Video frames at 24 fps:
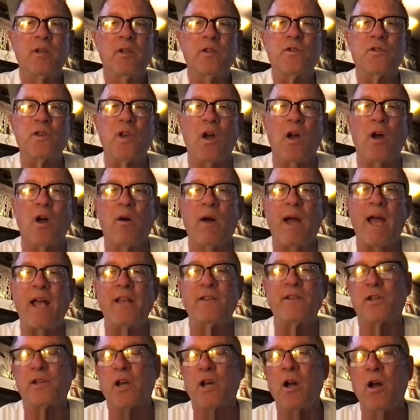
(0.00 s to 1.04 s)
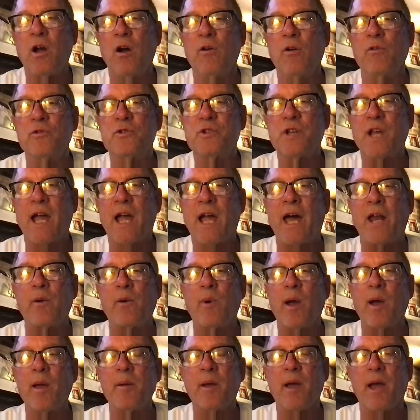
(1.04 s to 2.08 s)
So as a coach, how
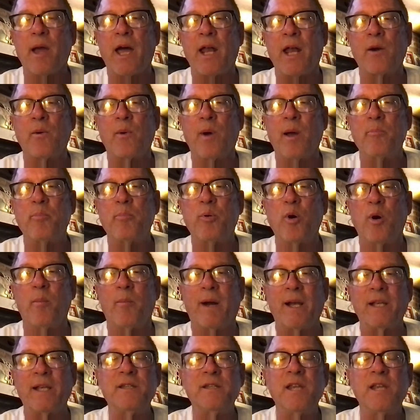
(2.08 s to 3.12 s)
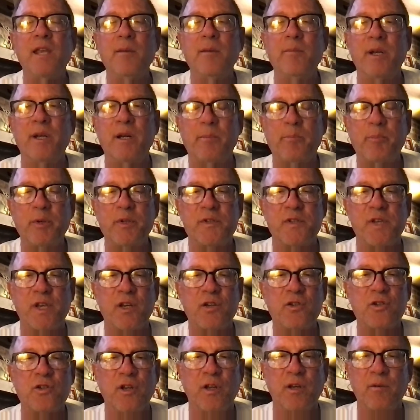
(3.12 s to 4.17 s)
do I put my team in a
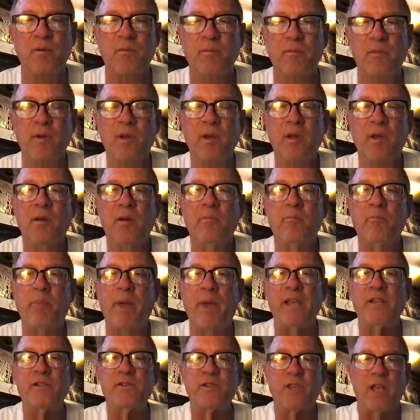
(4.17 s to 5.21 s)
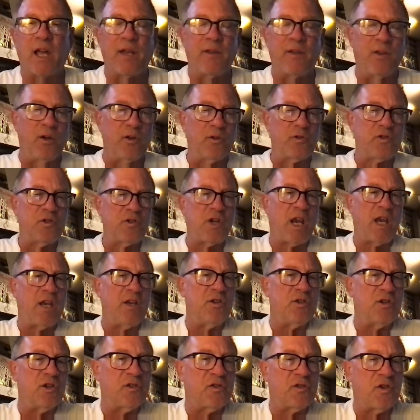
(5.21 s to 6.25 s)
position based on those
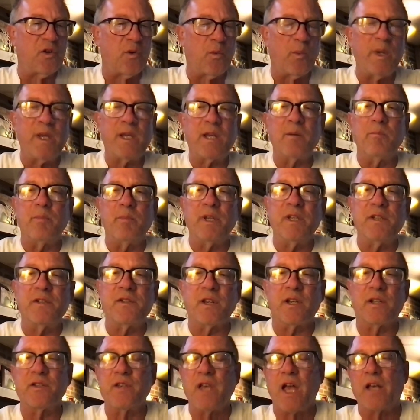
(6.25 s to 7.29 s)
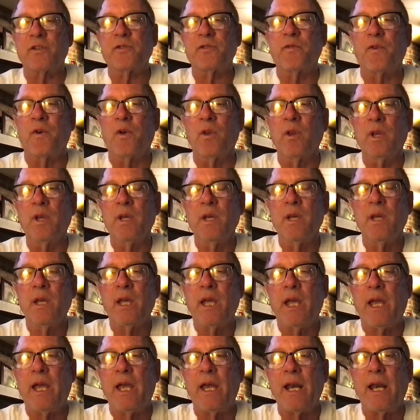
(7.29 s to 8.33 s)
changes so we can be successful?
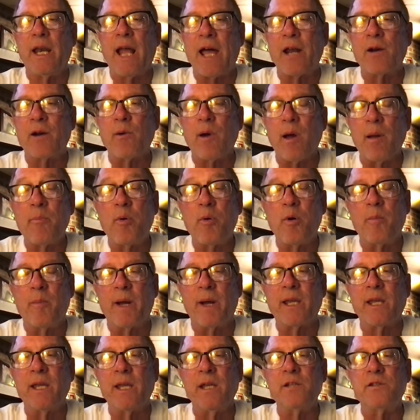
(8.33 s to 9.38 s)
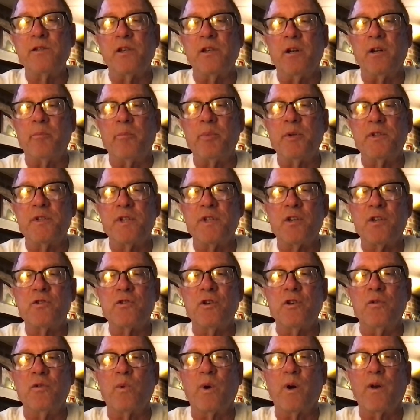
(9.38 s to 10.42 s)
And how do I put my kids in a
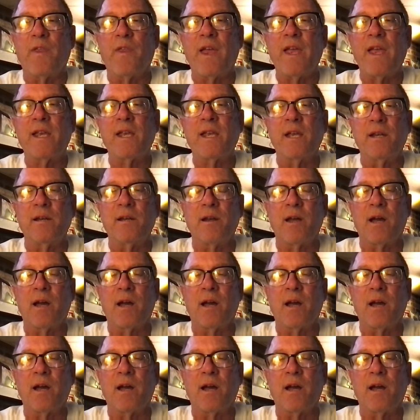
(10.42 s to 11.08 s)
position where they can